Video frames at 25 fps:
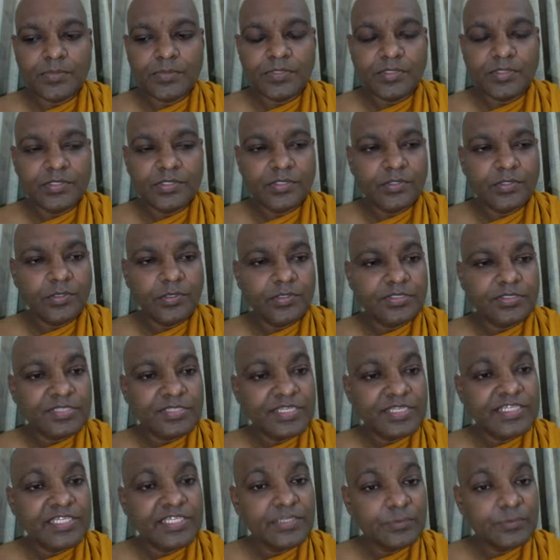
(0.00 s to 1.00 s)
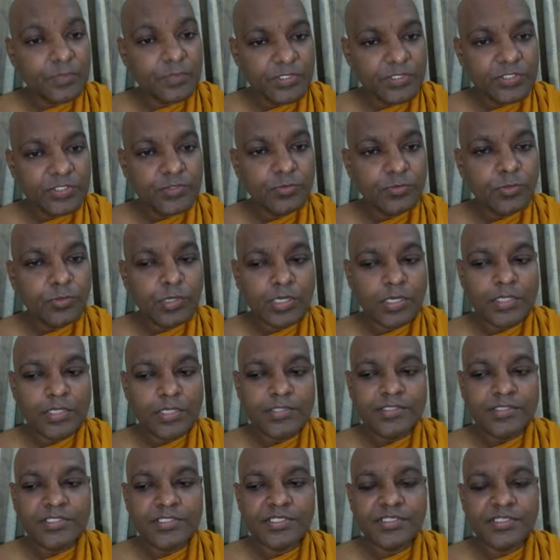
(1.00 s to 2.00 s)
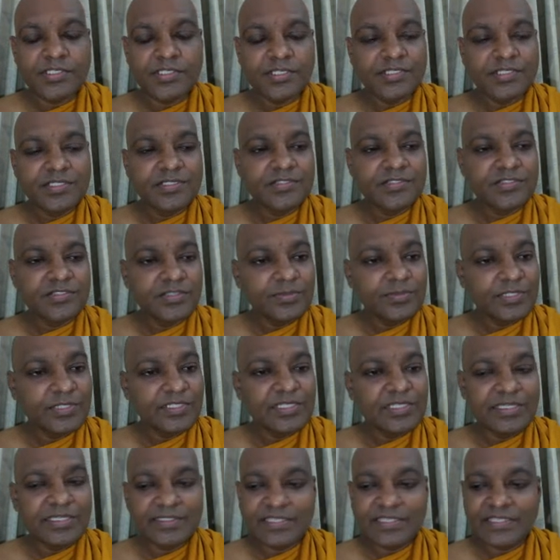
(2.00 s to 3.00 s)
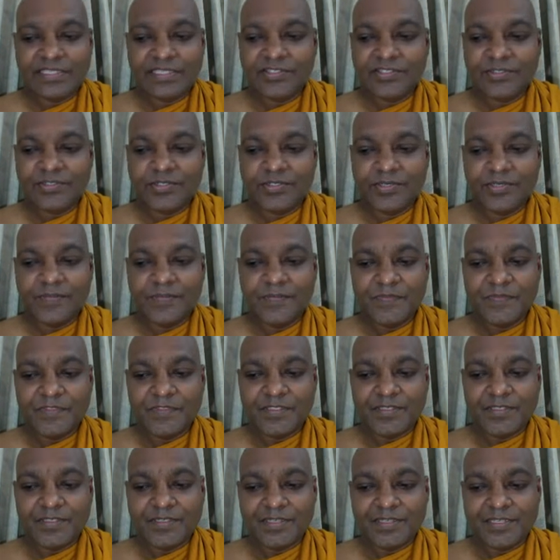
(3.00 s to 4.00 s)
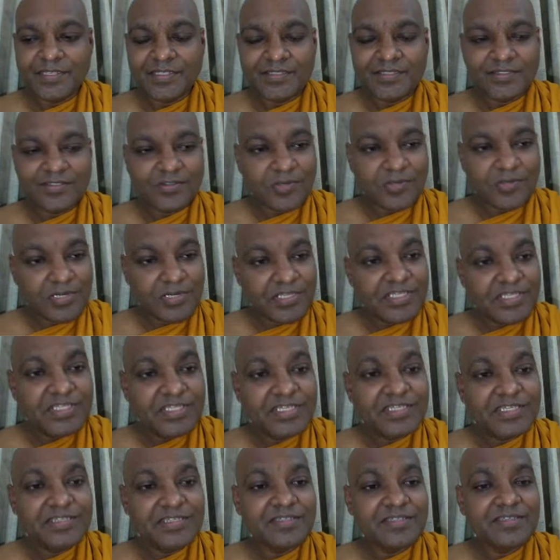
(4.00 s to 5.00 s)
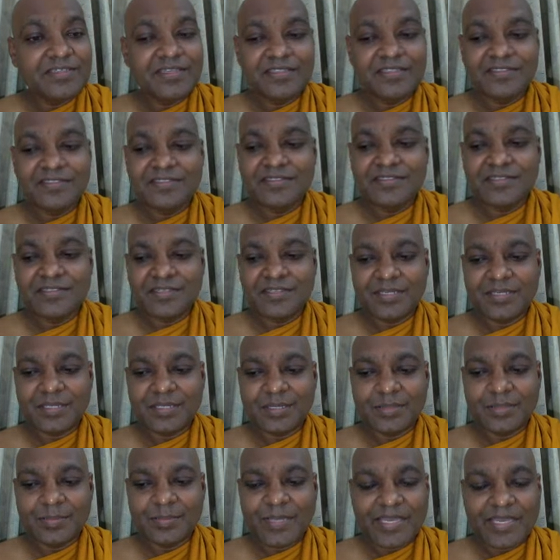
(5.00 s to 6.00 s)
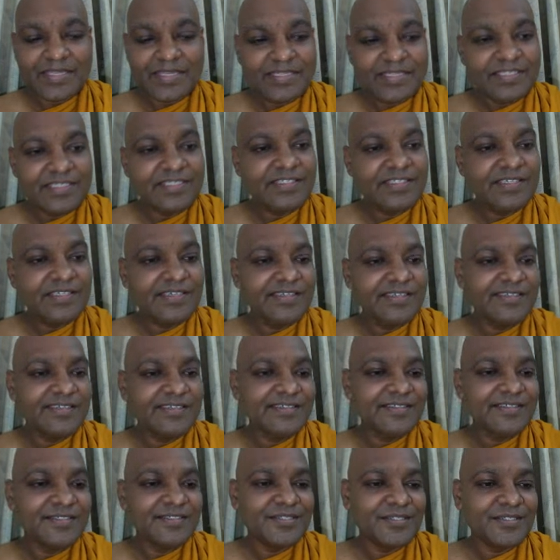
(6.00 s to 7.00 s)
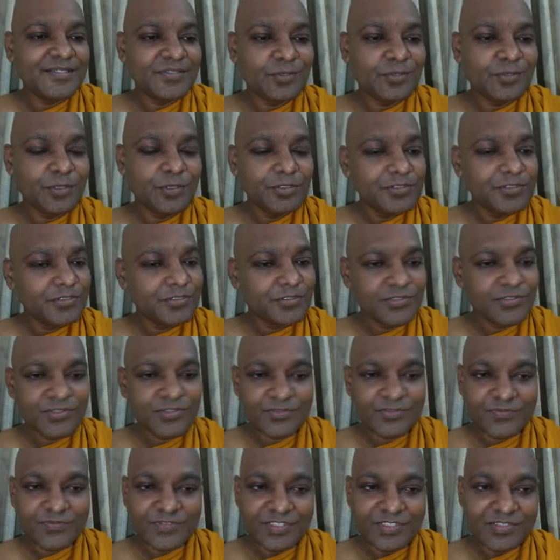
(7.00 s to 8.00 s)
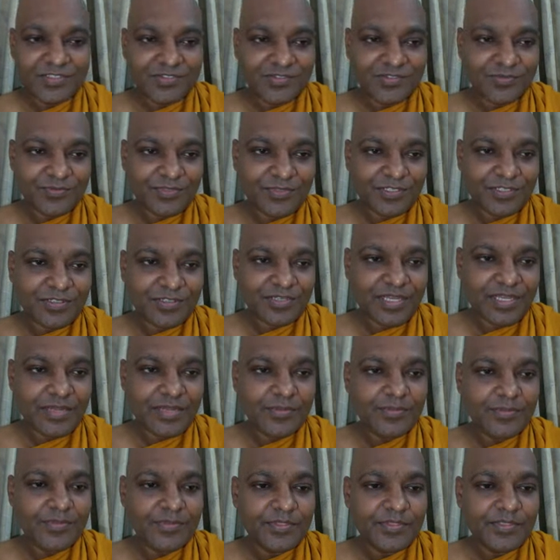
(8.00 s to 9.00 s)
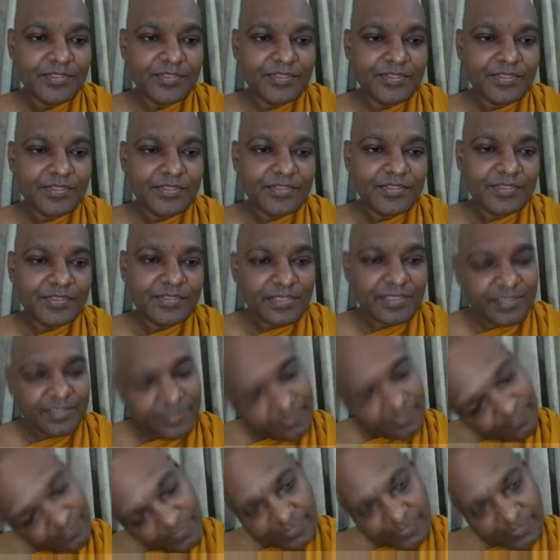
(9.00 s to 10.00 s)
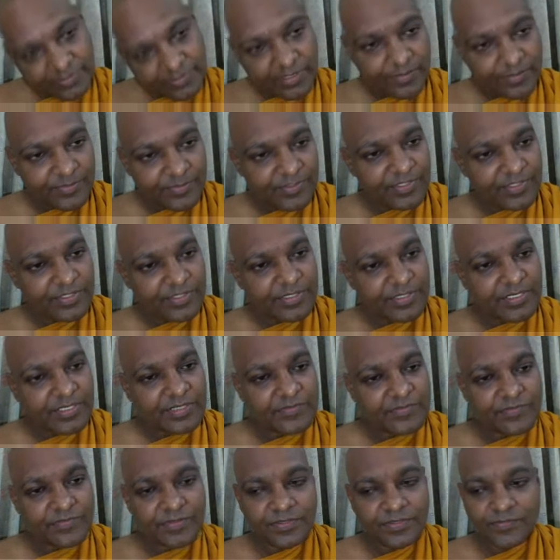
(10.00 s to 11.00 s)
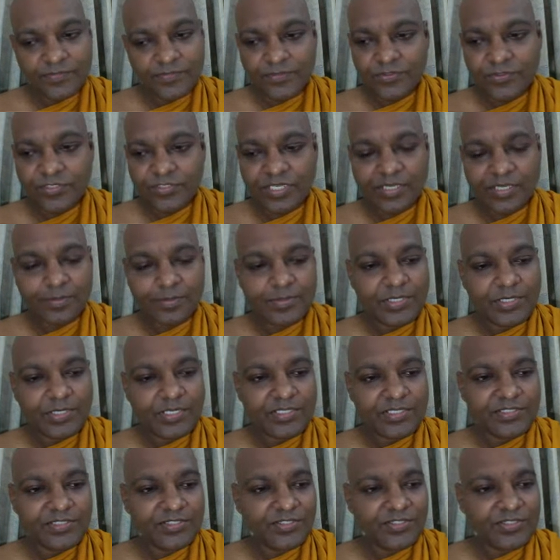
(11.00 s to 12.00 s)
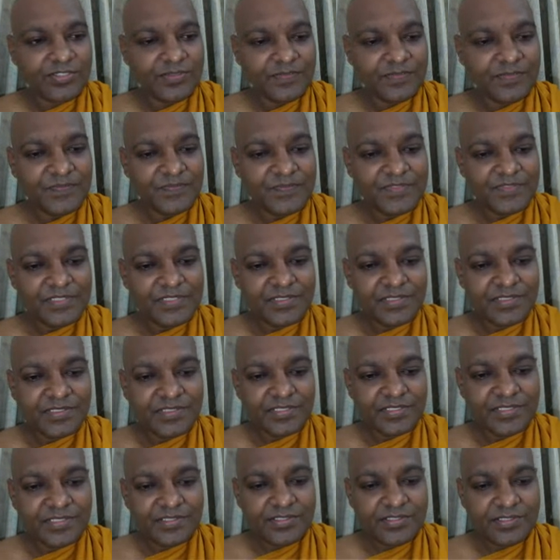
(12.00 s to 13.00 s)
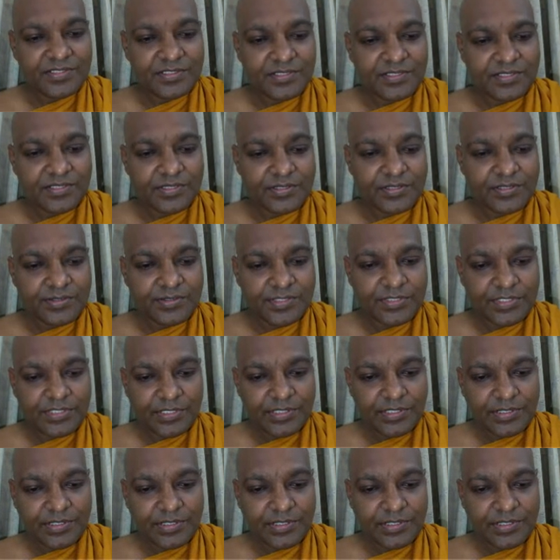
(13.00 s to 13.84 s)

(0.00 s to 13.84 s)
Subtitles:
not getting what you want, something like that, and crying and panicking, and all sorts of things will come here if you take birth, and here,